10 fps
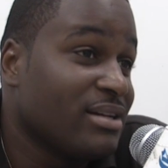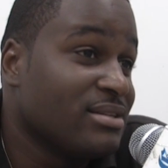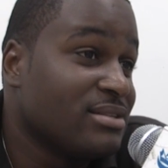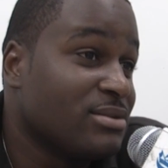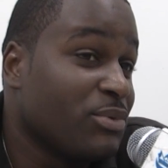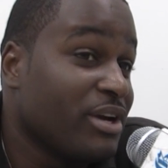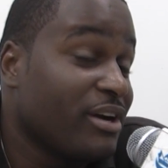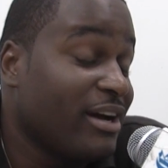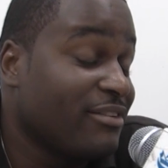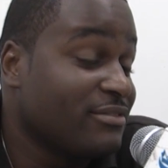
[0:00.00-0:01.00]
and we
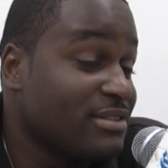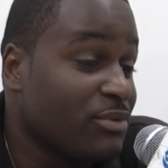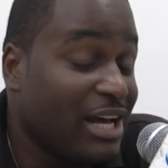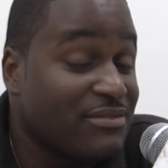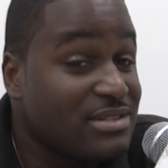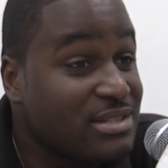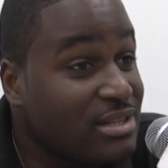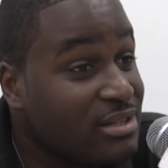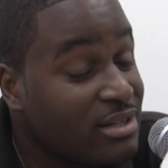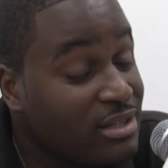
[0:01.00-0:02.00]
haven't
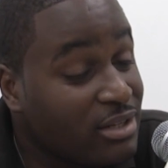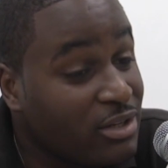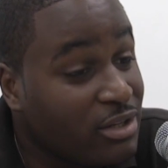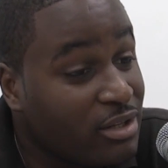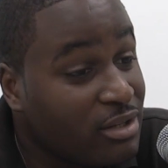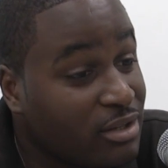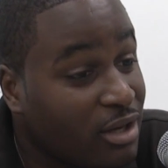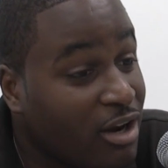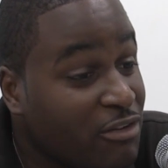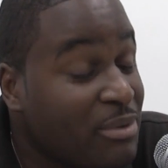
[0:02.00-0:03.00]
seen
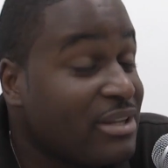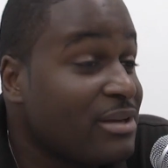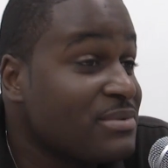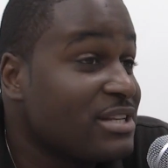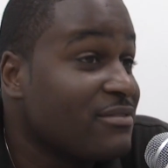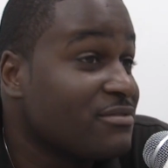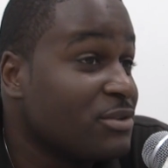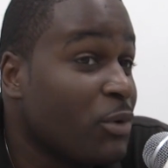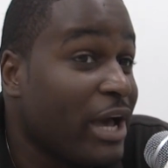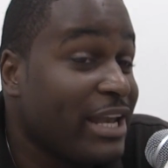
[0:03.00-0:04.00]
the government themselves
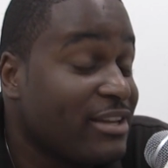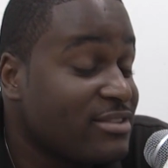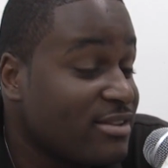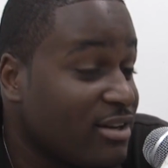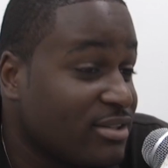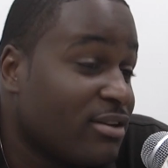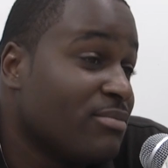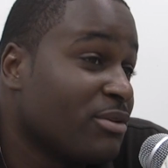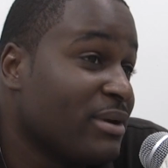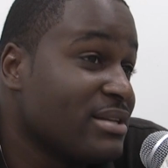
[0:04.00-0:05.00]
do any sort of
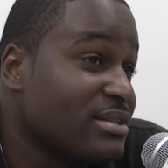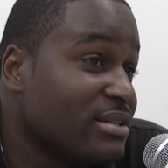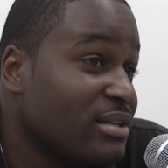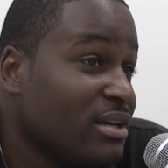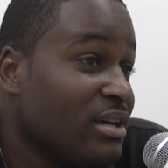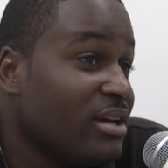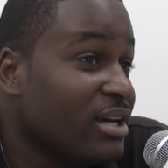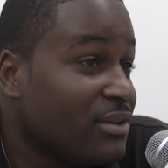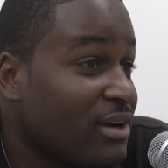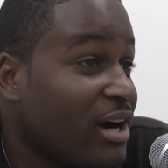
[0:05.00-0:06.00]
compromising
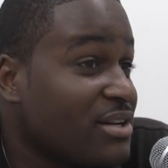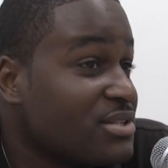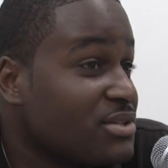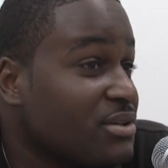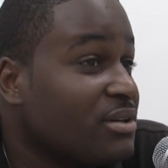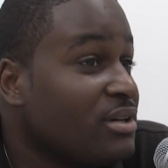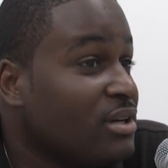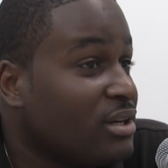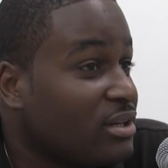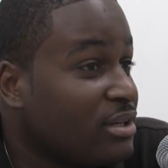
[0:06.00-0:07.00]
in regards to
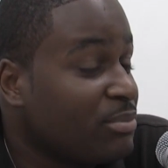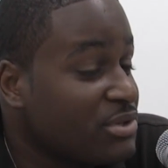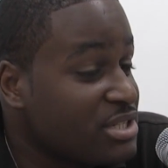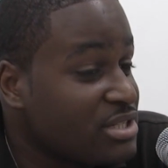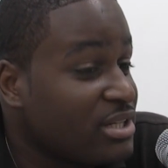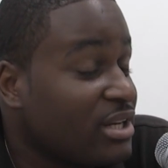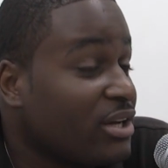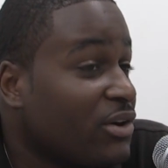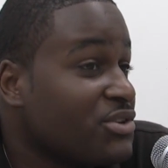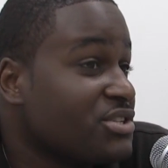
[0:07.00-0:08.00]
the position that
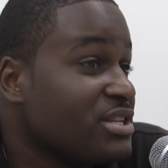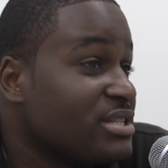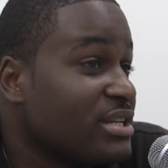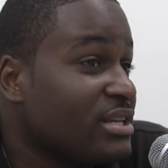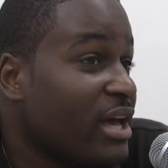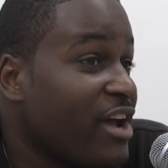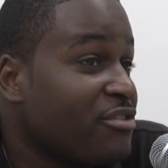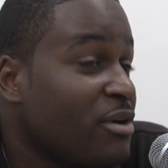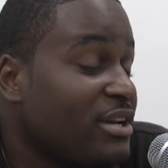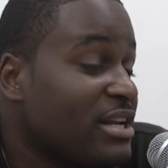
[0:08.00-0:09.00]
the country is in.
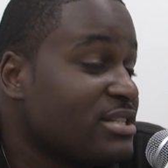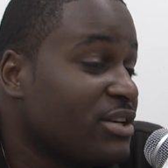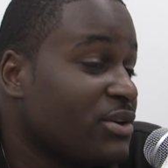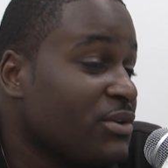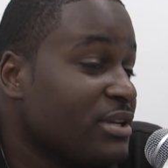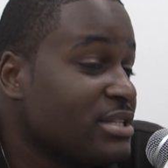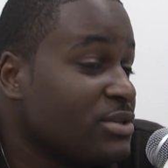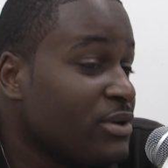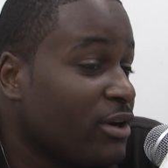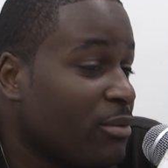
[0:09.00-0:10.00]
Everybody else around is
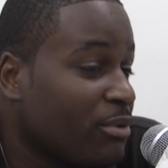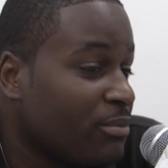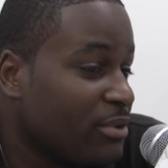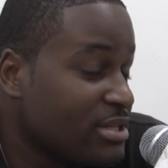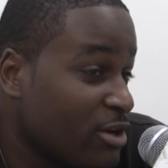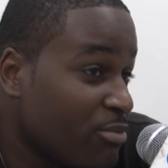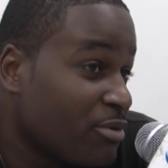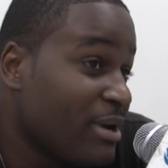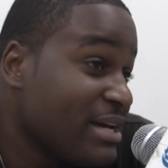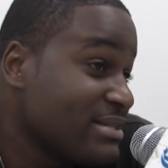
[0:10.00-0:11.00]
is
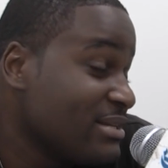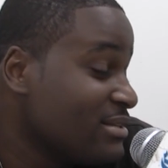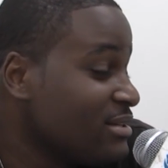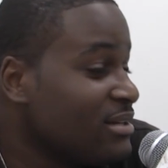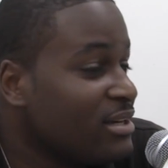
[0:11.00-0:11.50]
compromising.